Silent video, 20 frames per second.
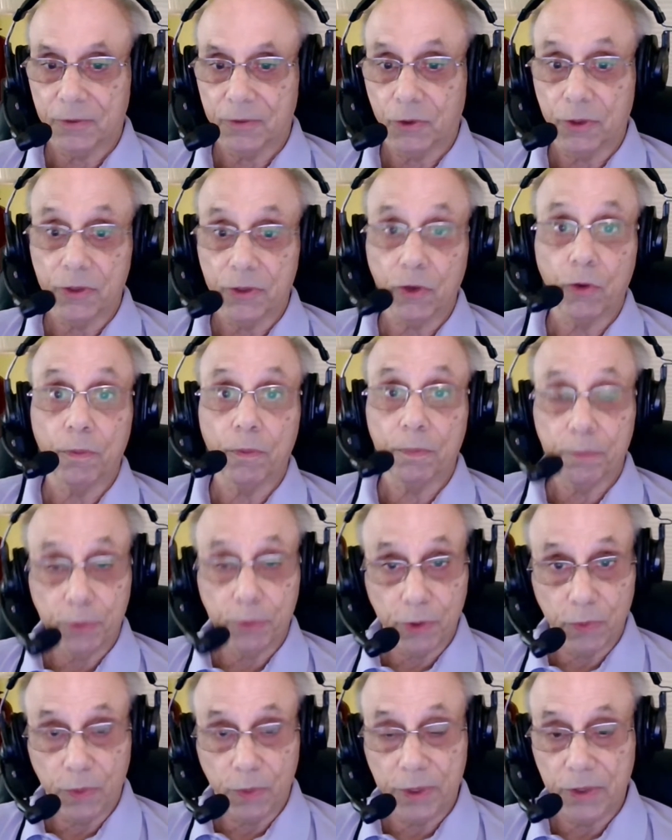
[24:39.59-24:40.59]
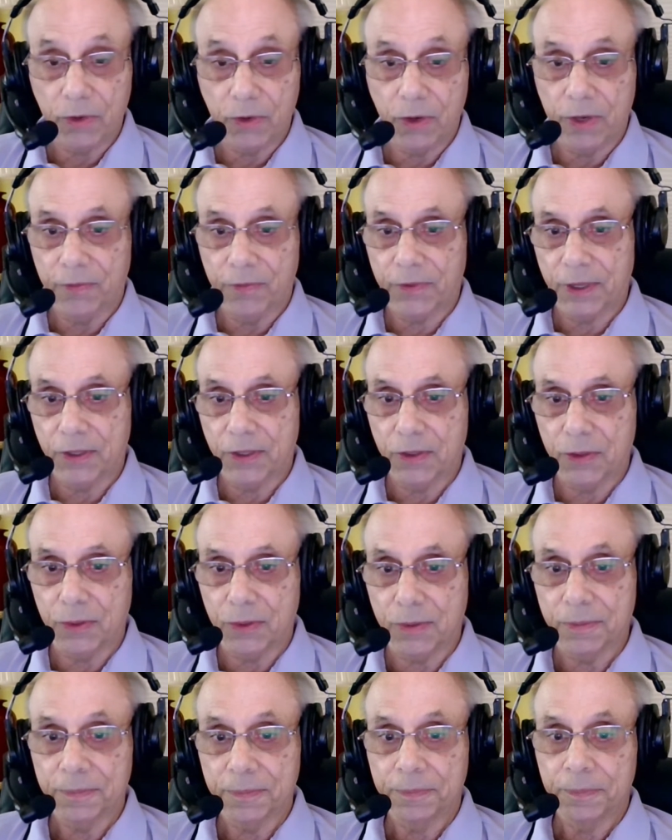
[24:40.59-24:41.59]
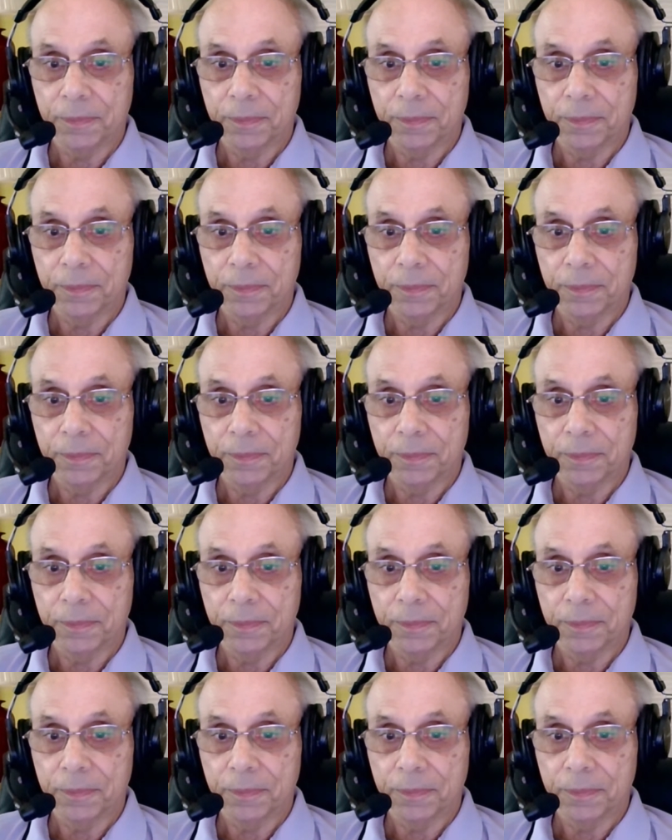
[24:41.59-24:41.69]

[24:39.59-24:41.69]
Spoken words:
or don't put one on if they do.